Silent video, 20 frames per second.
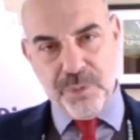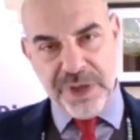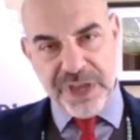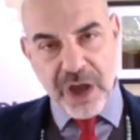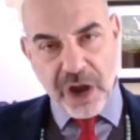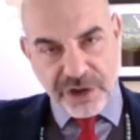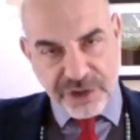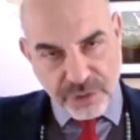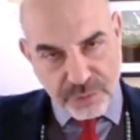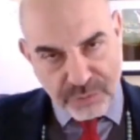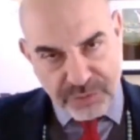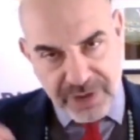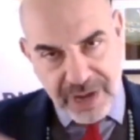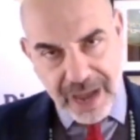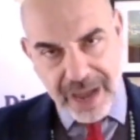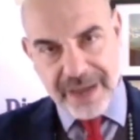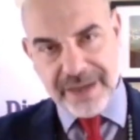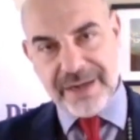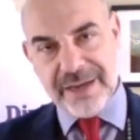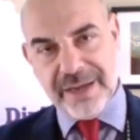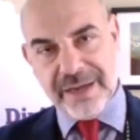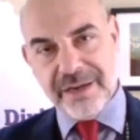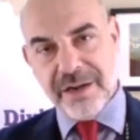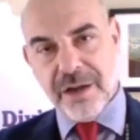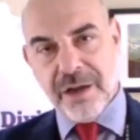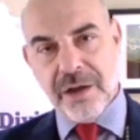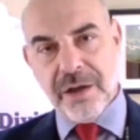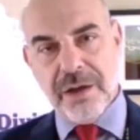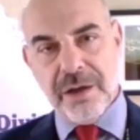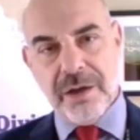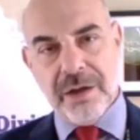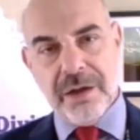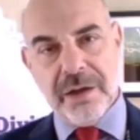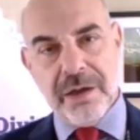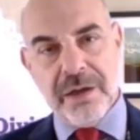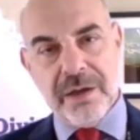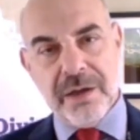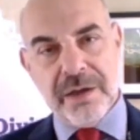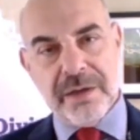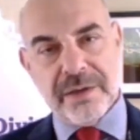We are united
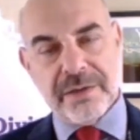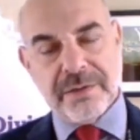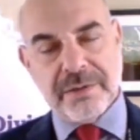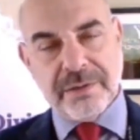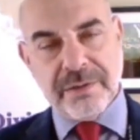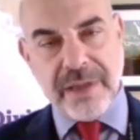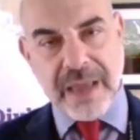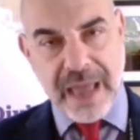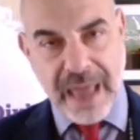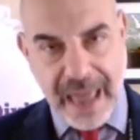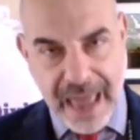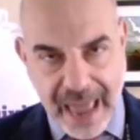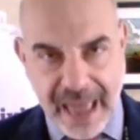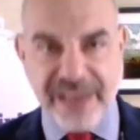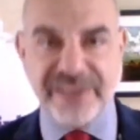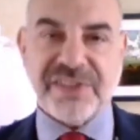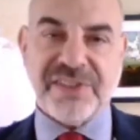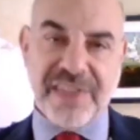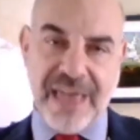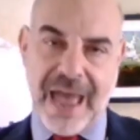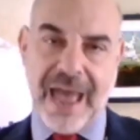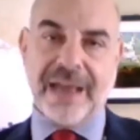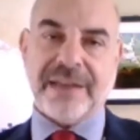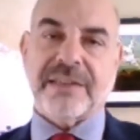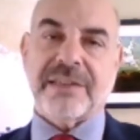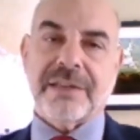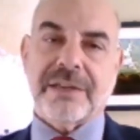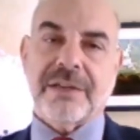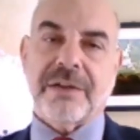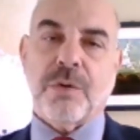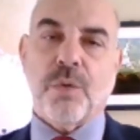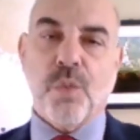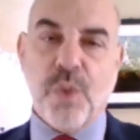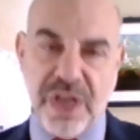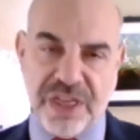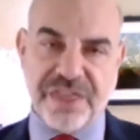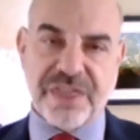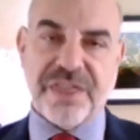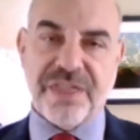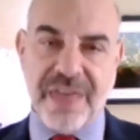as that,
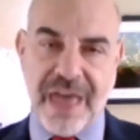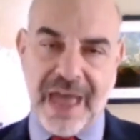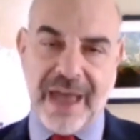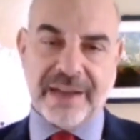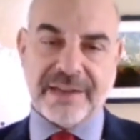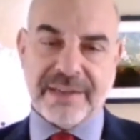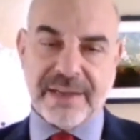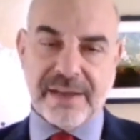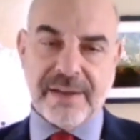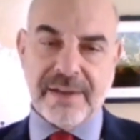with that.